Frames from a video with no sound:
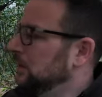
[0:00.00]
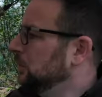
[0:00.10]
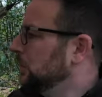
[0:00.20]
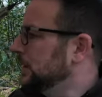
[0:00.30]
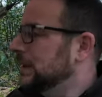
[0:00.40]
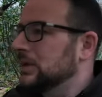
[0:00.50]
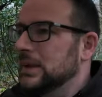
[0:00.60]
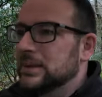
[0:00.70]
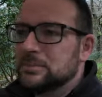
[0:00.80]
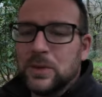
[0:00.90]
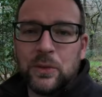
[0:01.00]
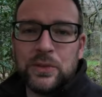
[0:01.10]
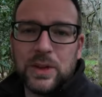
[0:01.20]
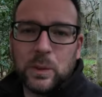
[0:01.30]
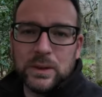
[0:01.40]
what do you call it,
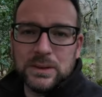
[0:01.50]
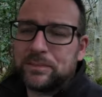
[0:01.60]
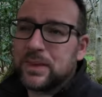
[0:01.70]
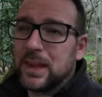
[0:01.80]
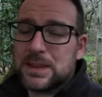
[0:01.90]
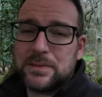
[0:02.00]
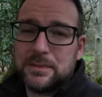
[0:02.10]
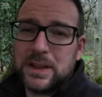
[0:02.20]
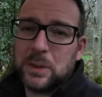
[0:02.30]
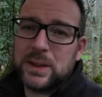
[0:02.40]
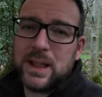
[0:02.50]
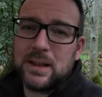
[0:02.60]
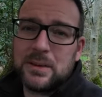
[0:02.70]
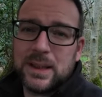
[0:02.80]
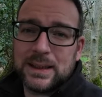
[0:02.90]
underquilt. That's 50 quid
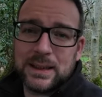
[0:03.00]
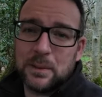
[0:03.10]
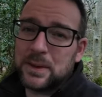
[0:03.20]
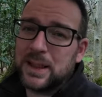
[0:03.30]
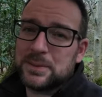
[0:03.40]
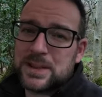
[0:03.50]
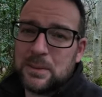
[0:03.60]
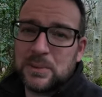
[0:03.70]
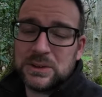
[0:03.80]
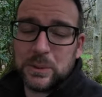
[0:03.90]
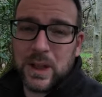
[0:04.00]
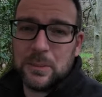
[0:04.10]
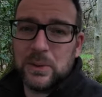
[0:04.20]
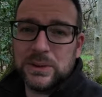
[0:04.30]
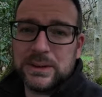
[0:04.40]
now, and I don't think it was that much when I
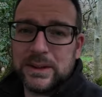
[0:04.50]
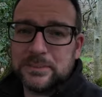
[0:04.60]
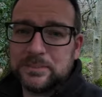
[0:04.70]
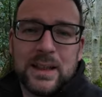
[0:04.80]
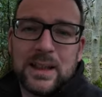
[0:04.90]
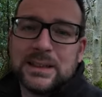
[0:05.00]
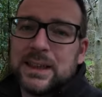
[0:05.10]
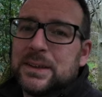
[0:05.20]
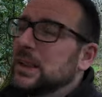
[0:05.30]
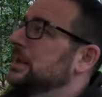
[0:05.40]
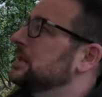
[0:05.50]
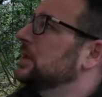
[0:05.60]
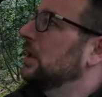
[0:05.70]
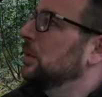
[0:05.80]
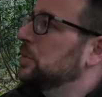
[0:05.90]
bought it. Like I said earlier, the
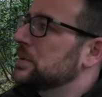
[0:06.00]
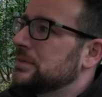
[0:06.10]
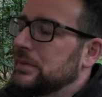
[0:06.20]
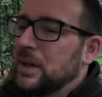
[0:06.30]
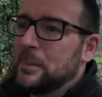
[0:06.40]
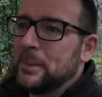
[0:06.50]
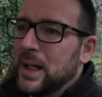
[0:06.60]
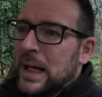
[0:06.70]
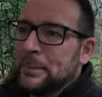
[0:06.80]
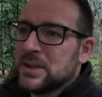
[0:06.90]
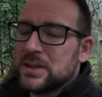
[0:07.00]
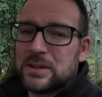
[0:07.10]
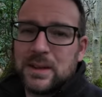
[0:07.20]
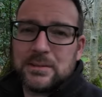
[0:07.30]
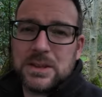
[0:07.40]
tarp was from
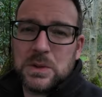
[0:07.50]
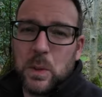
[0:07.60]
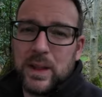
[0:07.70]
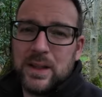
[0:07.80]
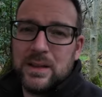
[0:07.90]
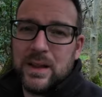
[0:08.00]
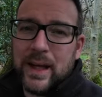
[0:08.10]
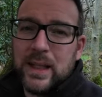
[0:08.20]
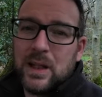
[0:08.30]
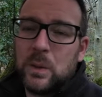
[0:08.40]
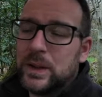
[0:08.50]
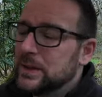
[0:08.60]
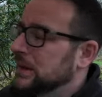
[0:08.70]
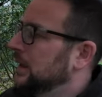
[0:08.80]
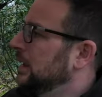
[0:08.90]
Amazon, that was 28 quid,
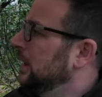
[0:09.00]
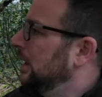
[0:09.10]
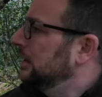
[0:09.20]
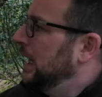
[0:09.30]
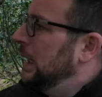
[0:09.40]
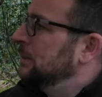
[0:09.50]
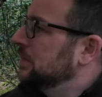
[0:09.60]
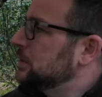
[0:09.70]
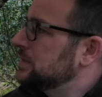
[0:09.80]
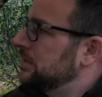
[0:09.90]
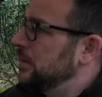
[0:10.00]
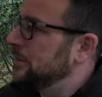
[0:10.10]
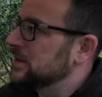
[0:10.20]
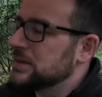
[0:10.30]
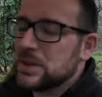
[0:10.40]
and the hammock was from
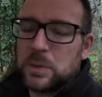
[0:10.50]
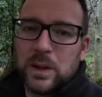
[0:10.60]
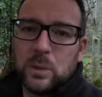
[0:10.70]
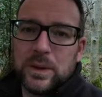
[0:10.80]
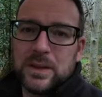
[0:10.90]
Amazon as well with